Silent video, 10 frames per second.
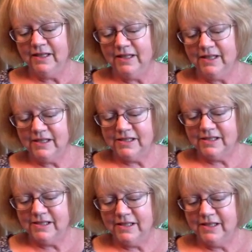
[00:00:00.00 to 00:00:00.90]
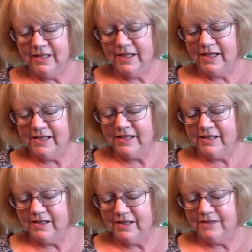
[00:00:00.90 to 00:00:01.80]
It has
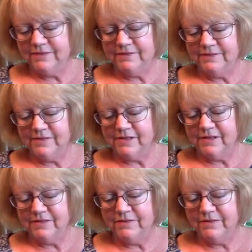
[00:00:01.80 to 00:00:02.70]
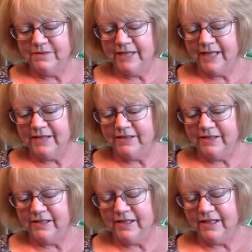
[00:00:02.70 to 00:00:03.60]
some
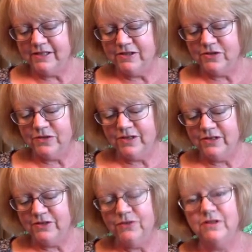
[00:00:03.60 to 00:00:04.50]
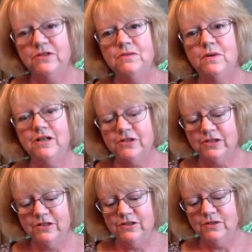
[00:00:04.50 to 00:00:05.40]
lanolin in it, so that when you're
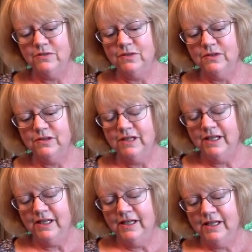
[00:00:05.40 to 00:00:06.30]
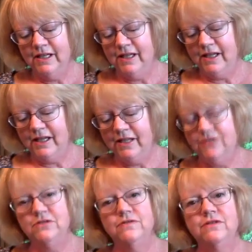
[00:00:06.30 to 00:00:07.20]
washing your wool and
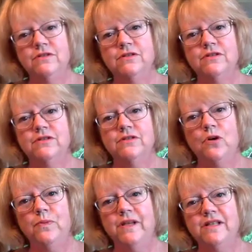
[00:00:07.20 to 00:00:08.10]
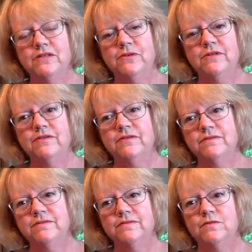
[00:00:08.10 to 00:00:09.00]
your soap has sort of
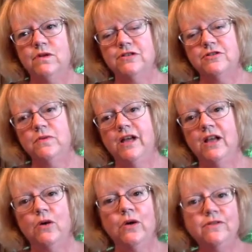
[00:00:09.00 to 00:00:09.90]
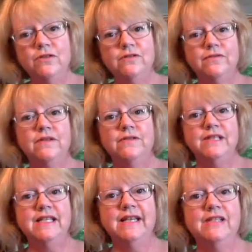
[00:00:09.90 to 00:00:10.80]
washed away, or if
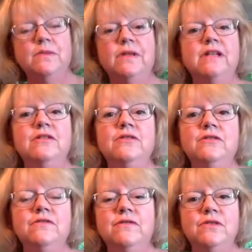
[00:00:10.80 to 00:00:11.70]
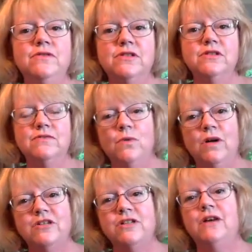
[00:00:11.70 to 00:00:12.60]
it's hand spun, you've
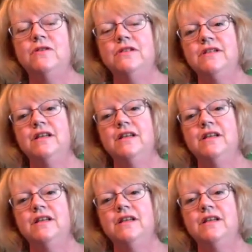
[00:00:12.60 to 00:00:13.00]
washed out